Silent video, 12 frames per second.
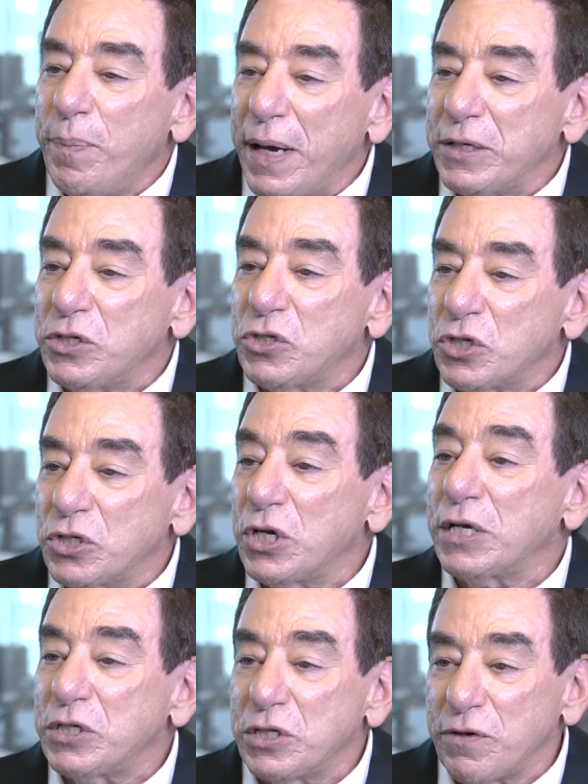of patients
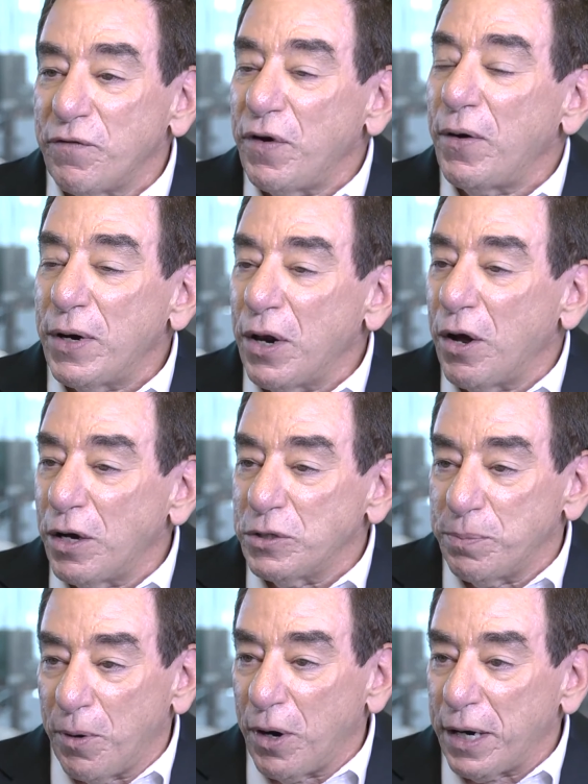suggests it's a very
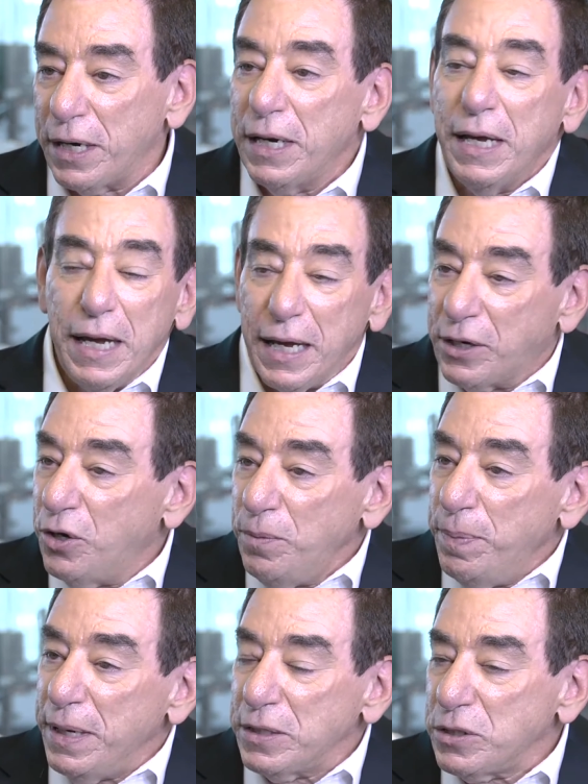large market. It
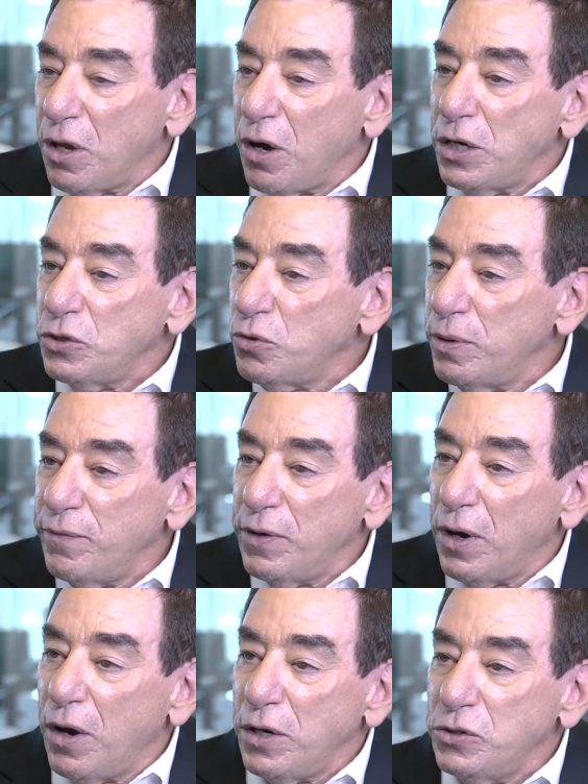could be as large or
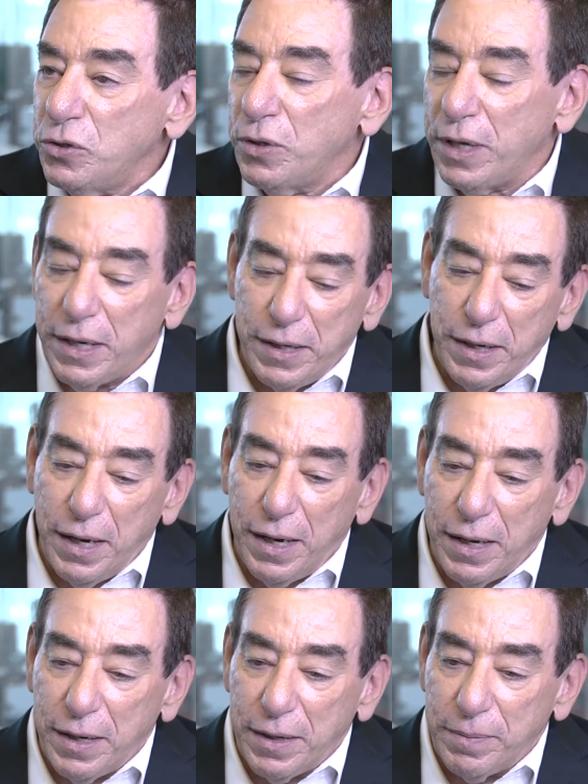even larger than
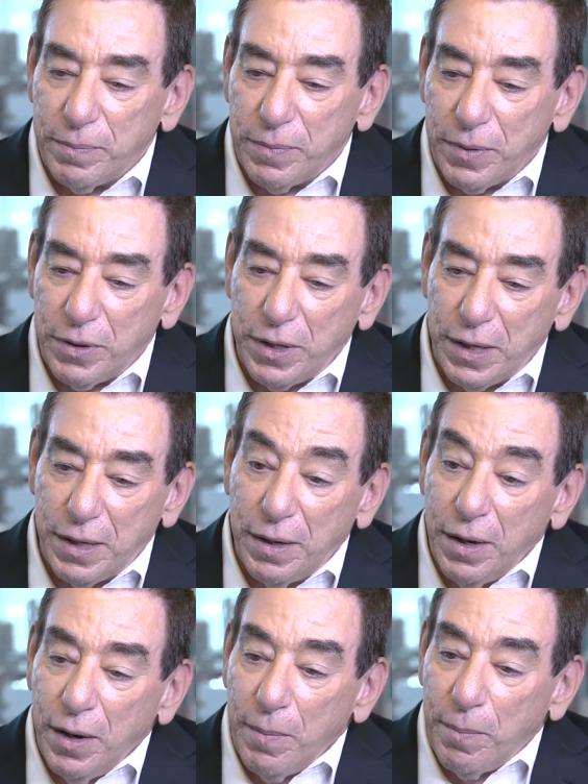um, the
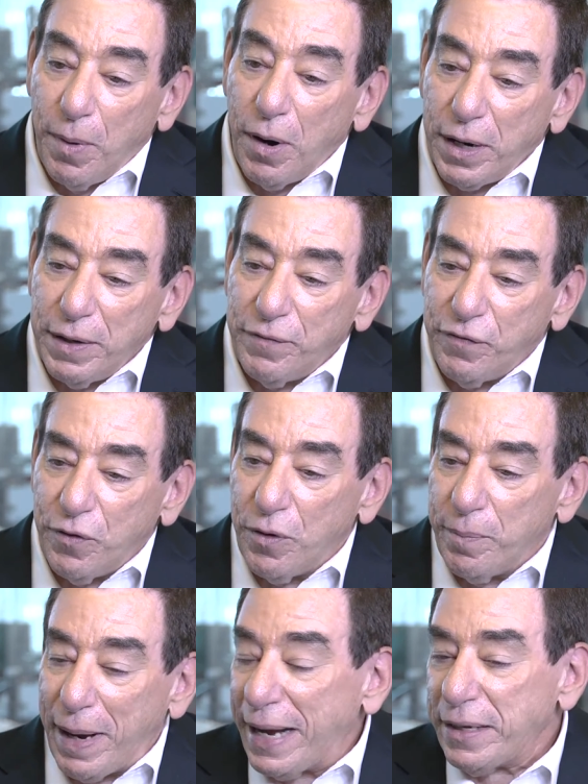market
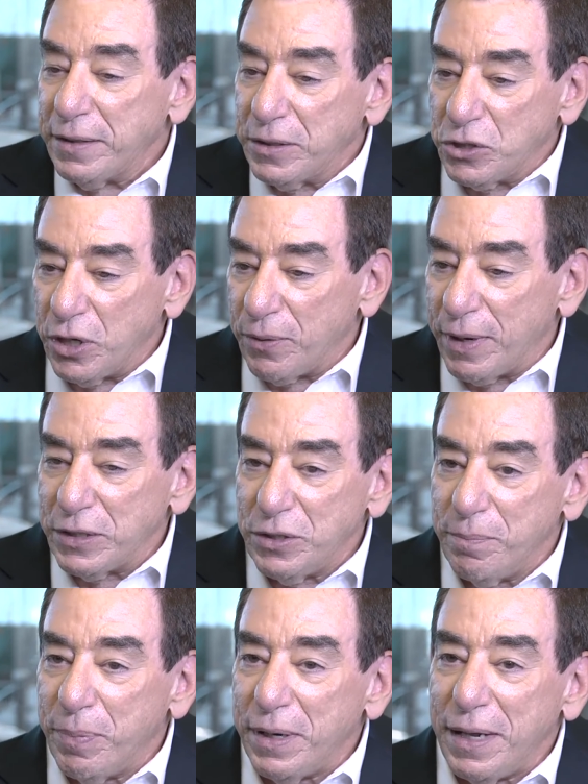for macular
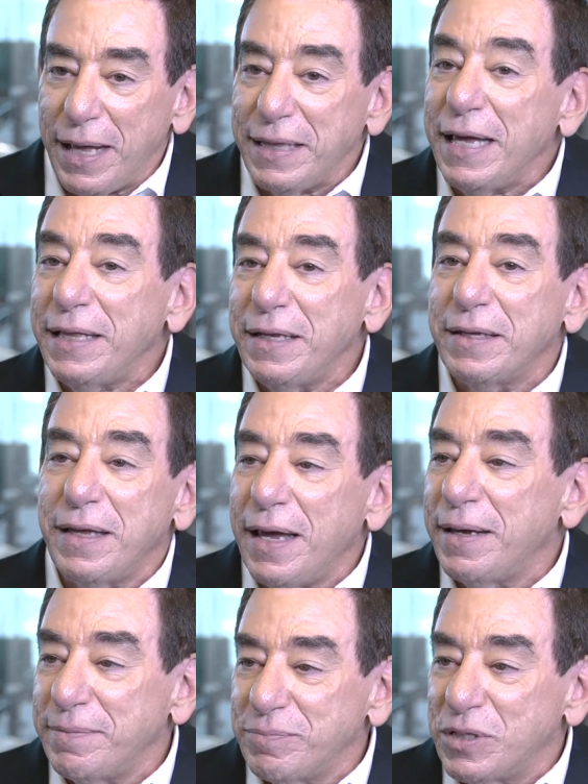degeneration. But at the end of the
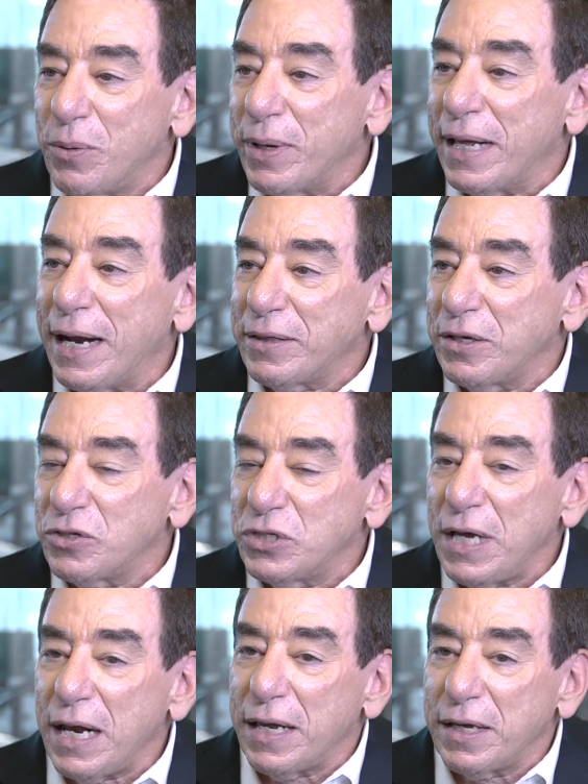day, until we get out there
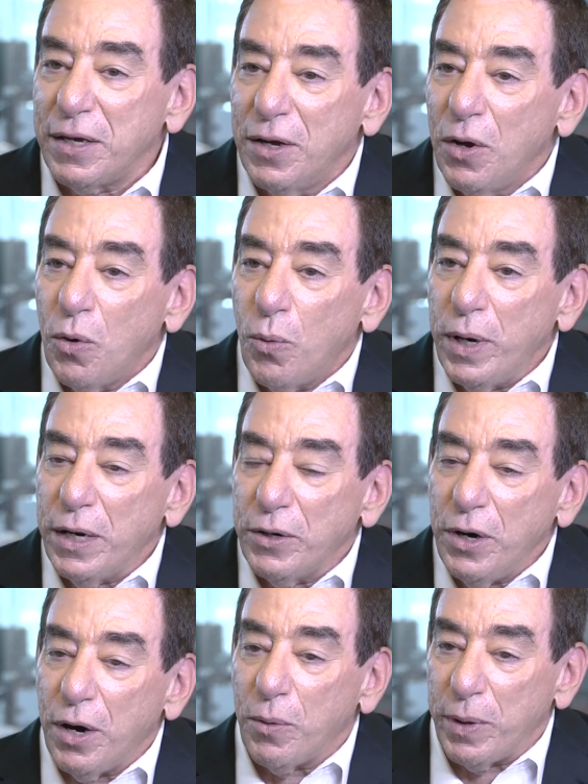selling, we
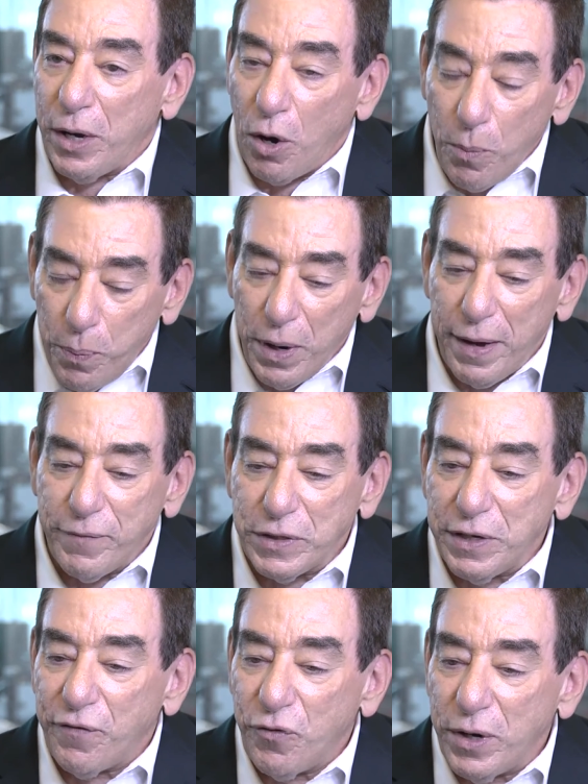don't know. We hope we'll have a
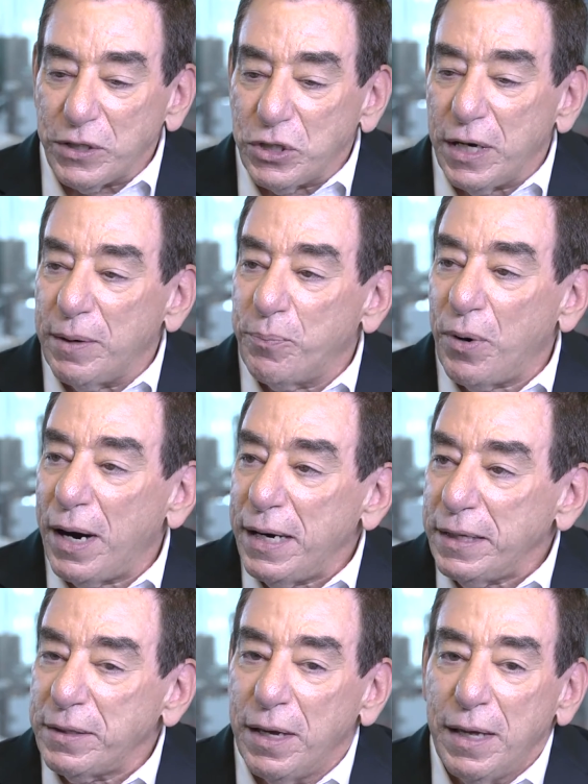differentiated
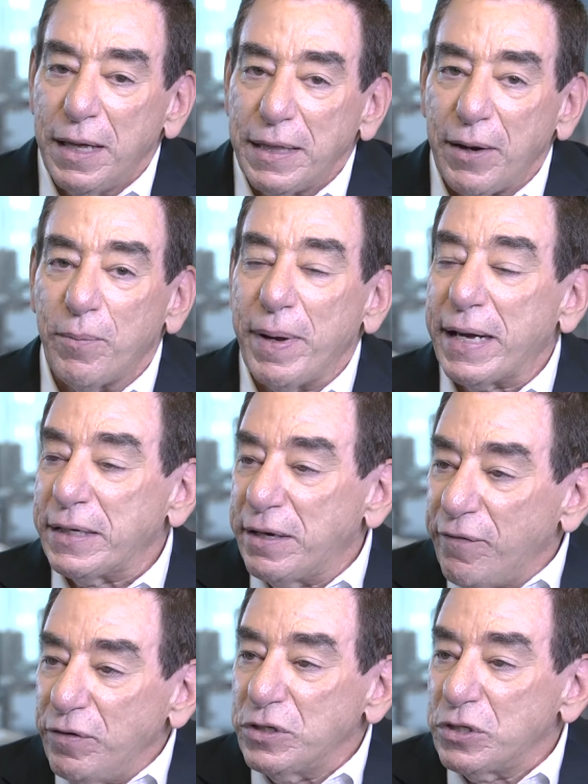product that will make a
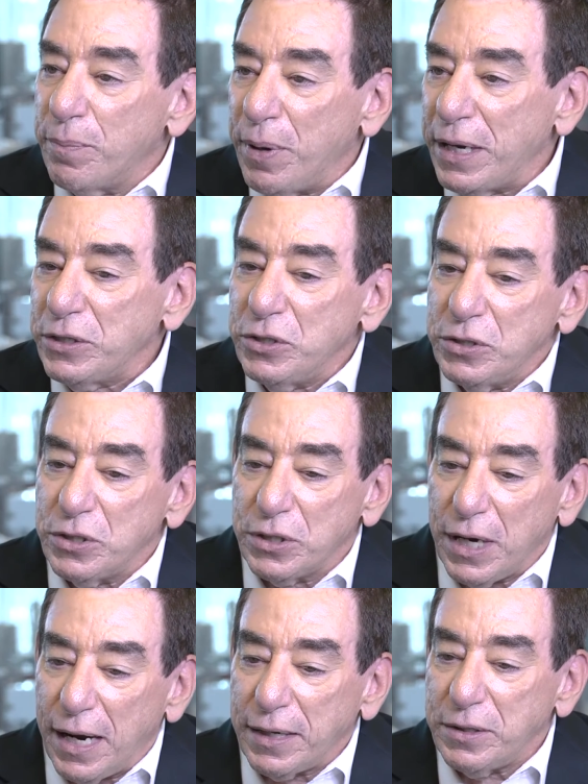difference to patients
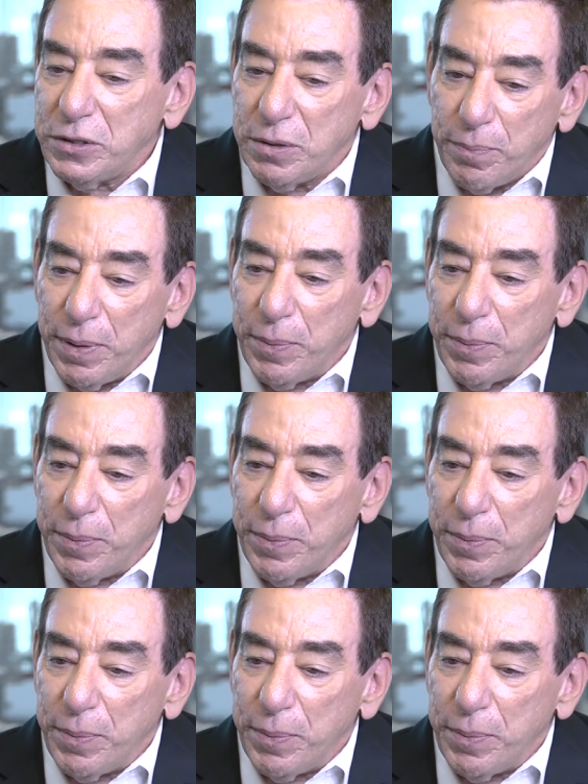and doctors, and